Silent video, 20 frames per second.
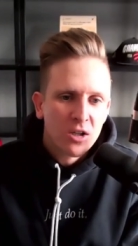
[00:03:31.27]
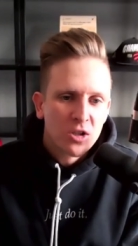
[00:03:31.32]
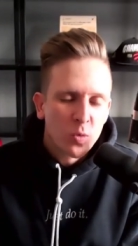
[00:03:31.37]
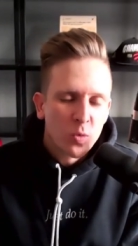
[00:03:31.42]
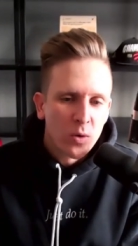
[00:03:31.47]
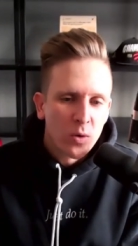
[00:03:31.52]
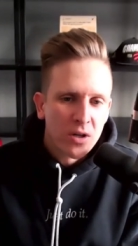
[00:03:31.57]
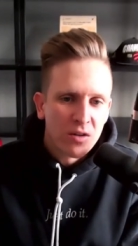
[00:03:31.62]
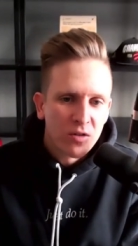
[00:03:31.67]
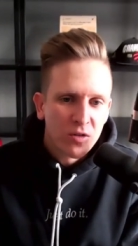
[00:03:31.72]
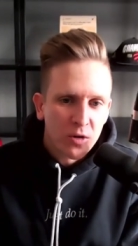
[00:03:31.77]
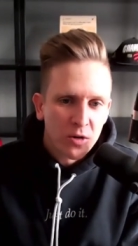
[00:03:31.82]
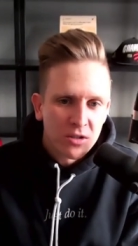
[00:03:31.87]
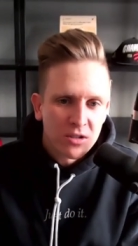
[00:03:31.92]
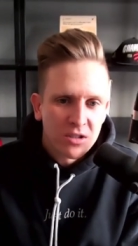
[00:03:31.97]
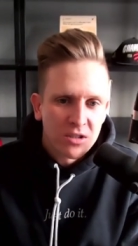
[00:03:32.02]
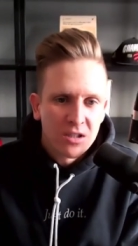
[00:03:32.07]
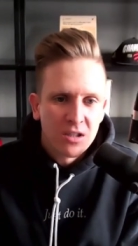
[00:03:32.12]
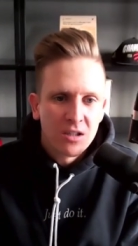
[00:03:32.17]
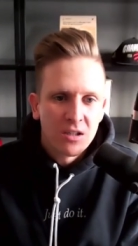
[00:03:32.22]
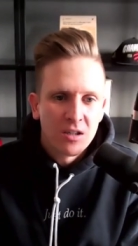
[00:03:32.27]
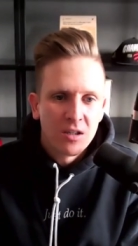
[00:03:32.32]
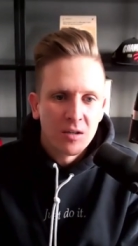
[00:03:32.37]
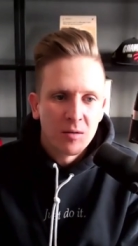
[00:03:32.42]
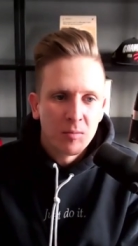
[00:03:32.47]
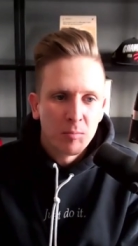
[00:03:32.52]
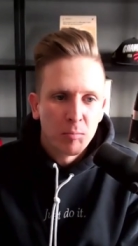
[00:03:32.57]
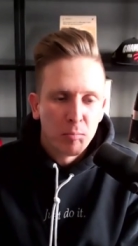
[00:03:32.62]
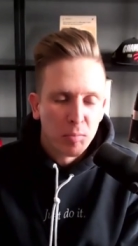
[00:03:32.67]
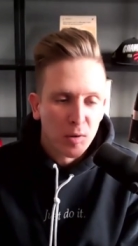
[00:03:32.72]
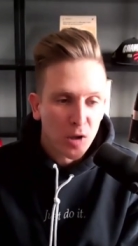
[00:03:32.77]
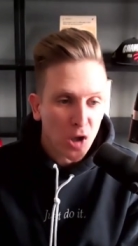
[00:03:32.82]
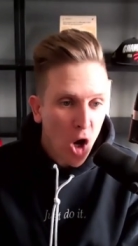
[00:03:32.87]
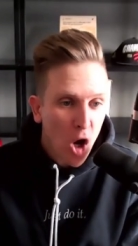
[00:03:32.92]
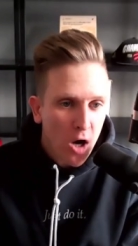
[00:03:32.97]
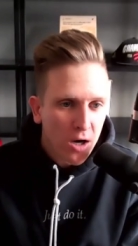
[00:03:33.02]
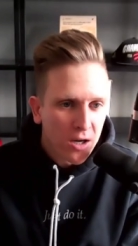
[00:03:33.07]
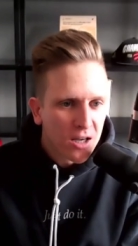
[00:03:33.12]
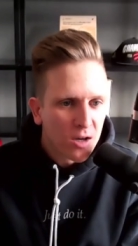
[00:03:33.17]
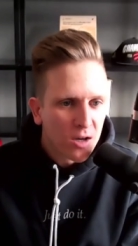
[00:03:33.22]
2013,
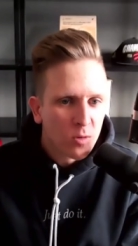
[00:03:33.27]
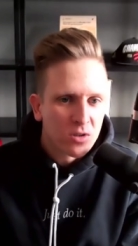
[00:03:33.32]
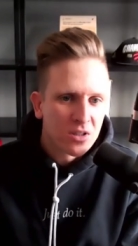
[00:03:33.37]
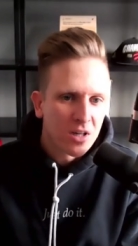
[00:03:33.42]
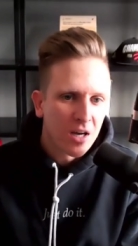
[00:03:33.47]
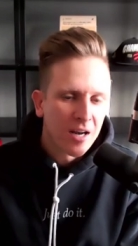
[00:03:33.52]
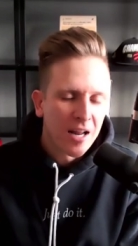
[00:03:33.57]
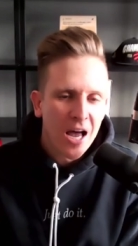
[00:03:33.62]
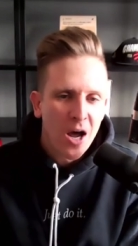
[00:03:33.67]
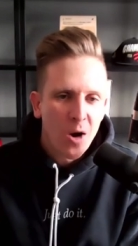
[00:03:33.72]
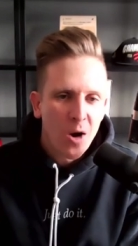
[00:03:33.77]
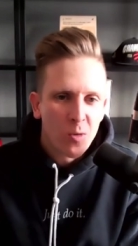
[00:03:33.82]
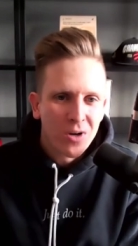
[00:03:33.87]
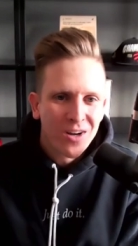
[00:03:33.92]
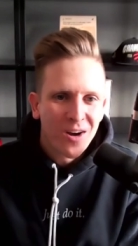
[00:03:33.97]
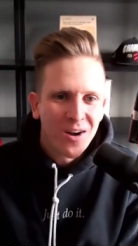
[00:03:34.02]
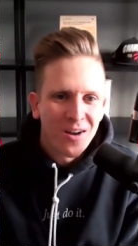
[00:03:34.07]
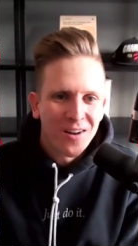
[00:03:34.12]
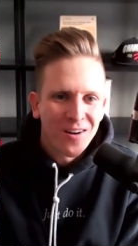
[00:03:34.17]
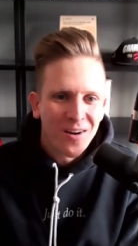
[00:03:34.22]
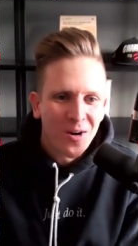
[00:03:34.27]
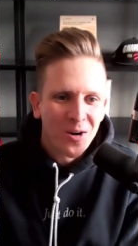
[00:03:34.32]
blogging was kind of how we got